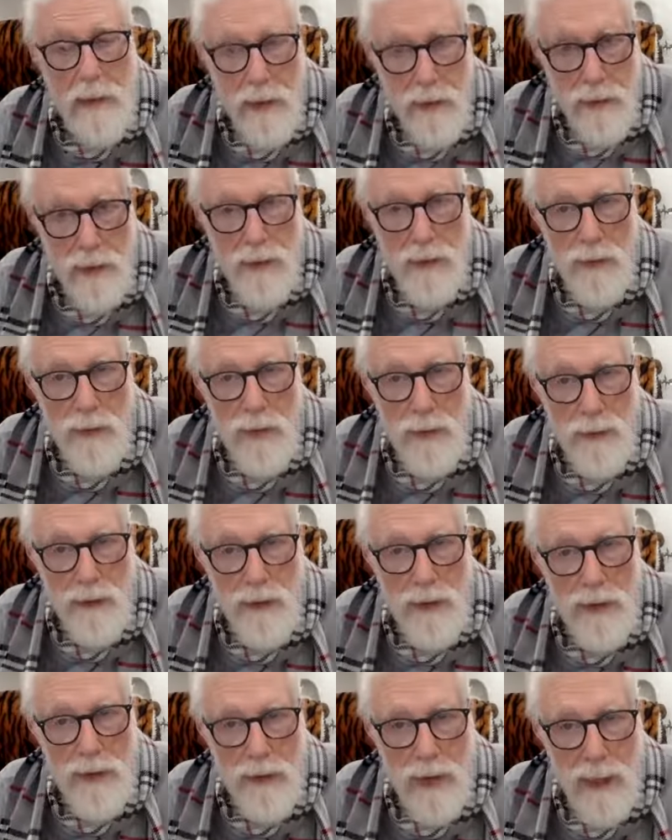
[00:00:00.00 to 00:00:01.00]
use of
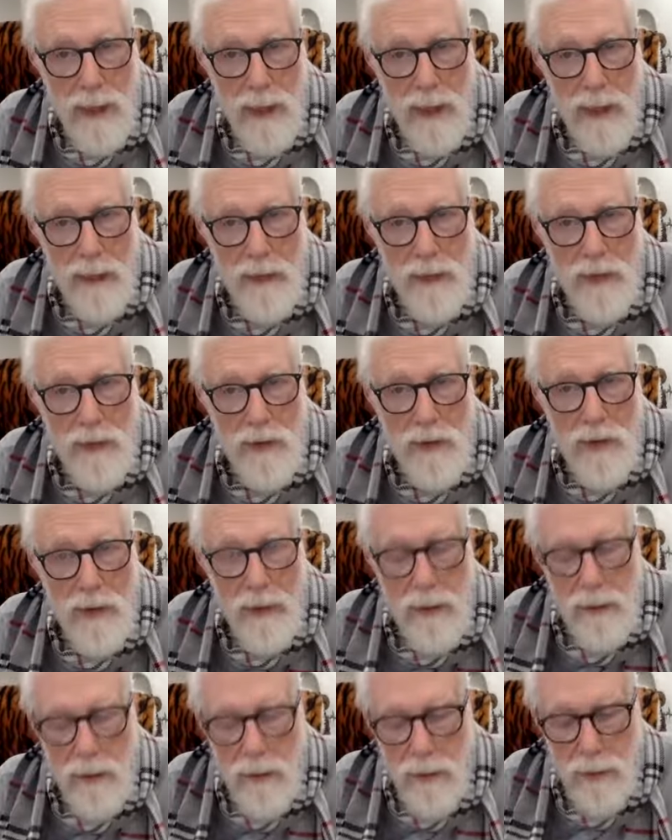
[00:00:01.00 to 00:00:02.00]
the signs,
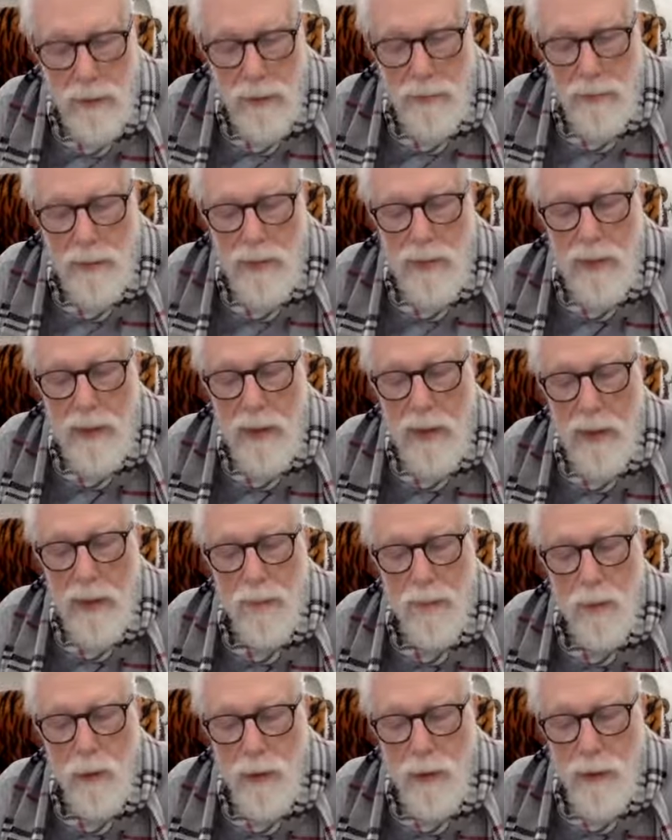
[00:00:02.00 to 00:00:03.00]
grips,
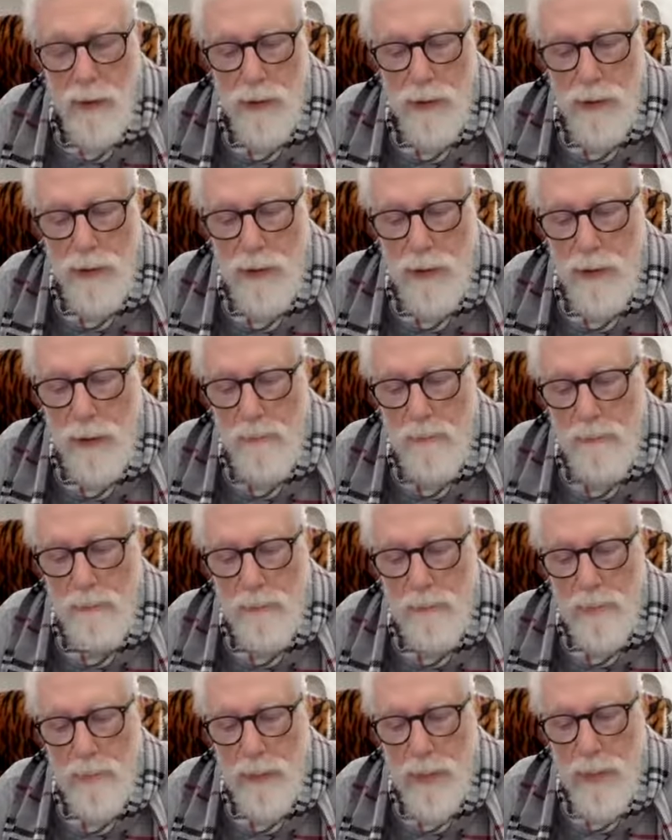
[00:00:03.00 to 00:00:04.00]
and words
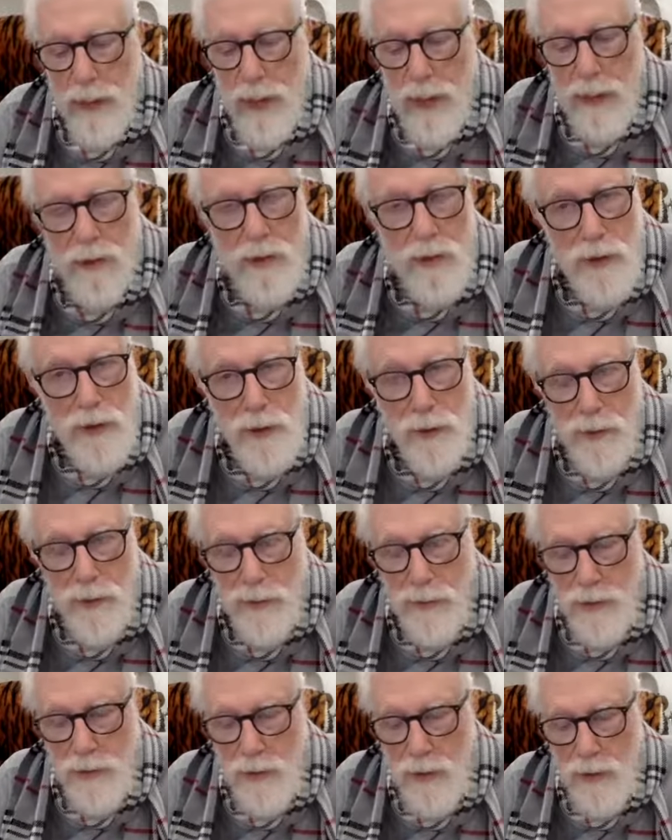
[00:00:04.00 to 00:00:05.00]
as
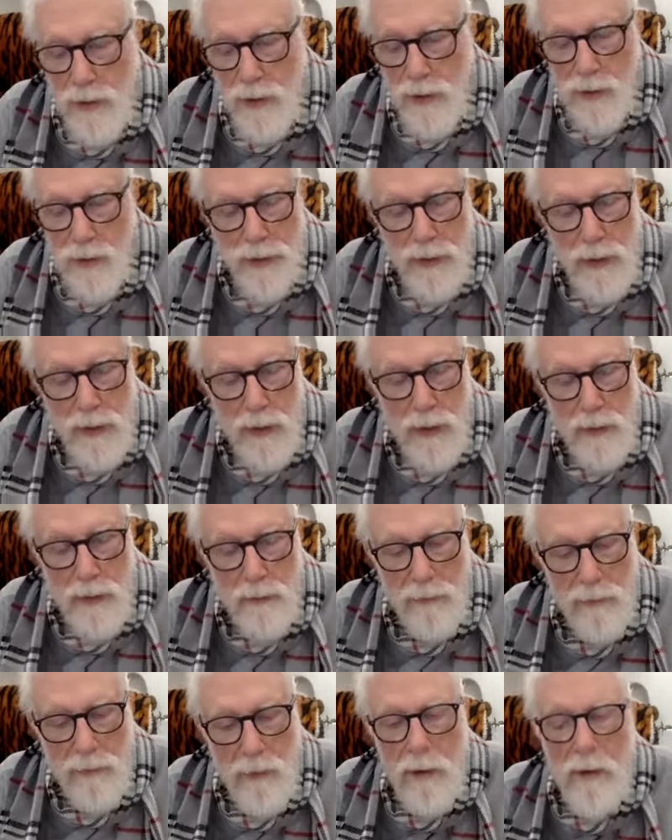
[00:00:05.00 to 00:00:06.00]
tools to
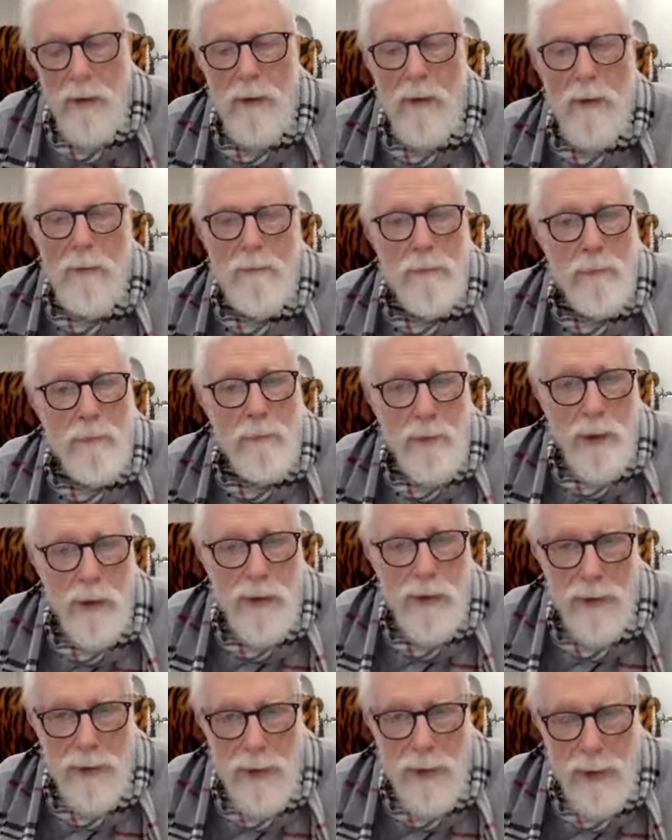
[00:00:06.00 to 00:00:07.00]
resolve more
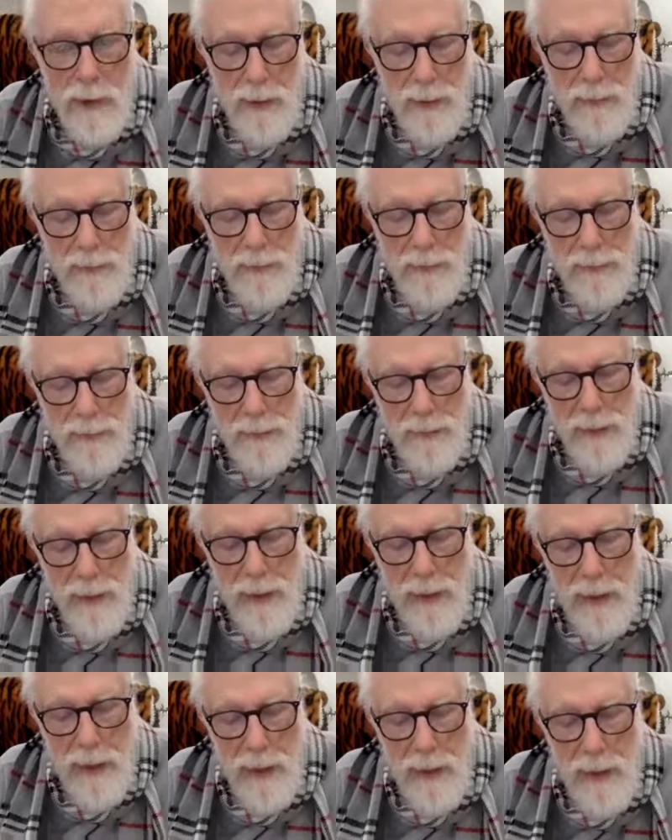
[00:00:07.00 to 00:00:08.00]
personal
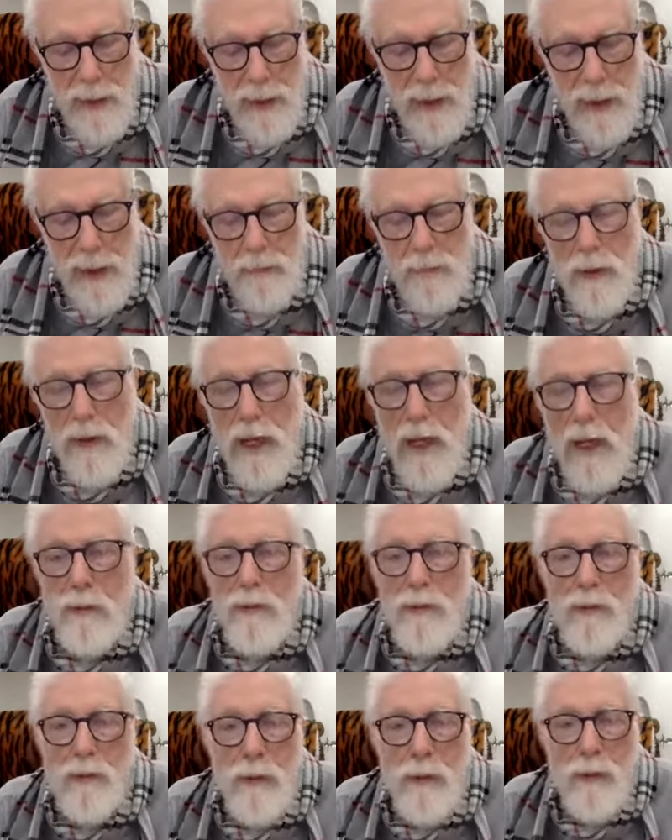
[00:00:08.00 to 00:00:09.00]
and
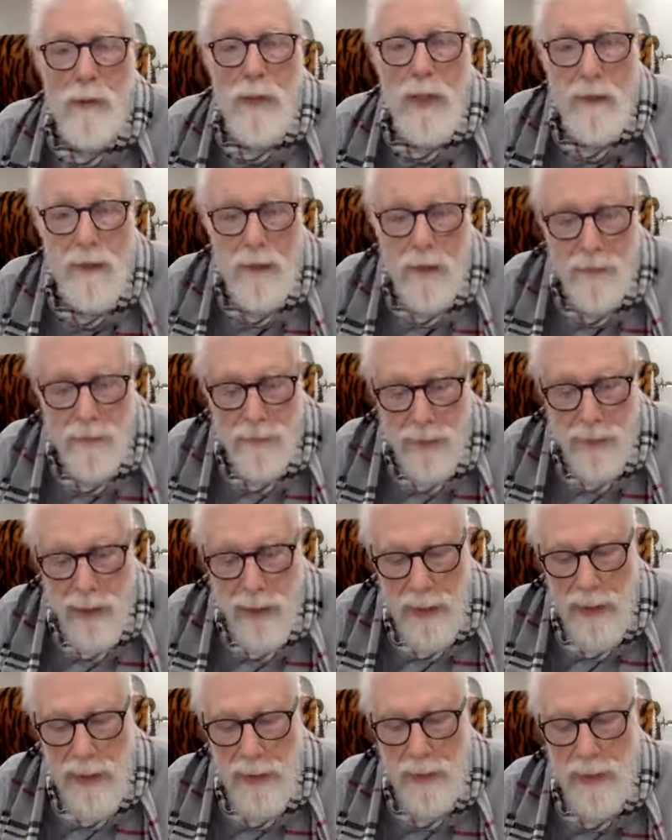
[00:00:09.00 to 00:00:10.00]
perhaps more
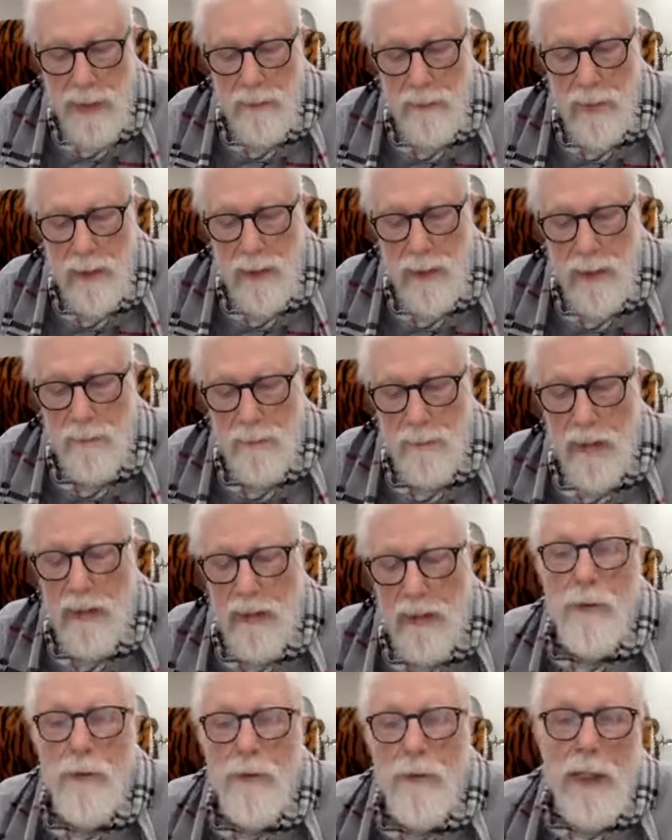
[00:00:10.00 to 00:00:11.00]
terrifying
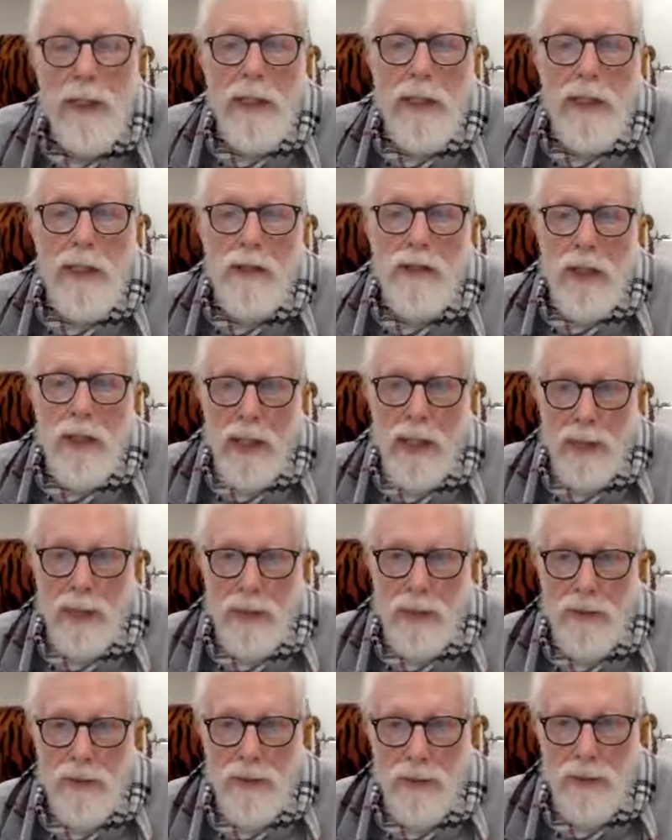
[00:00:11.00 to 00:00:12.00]
metaphoric
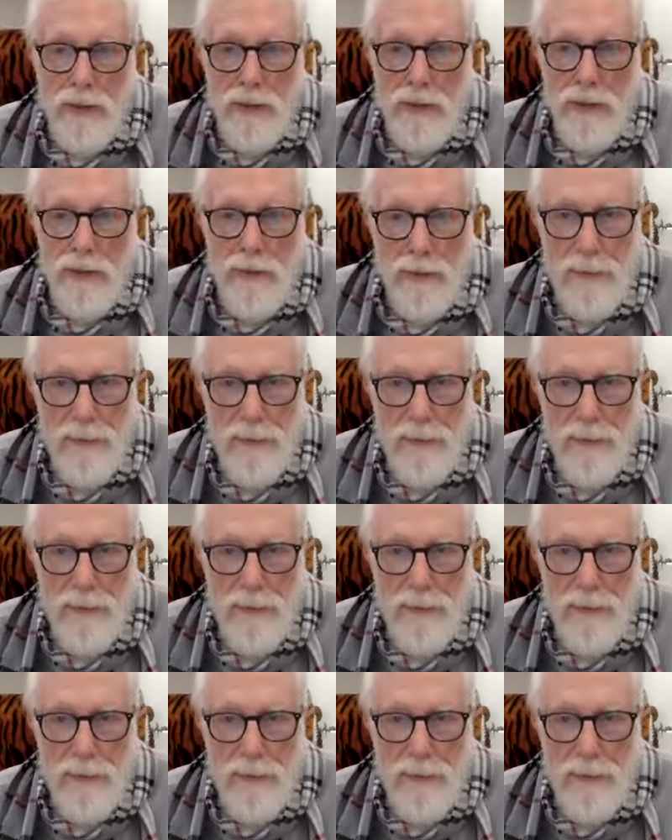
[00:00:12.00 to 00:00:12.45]
challenges.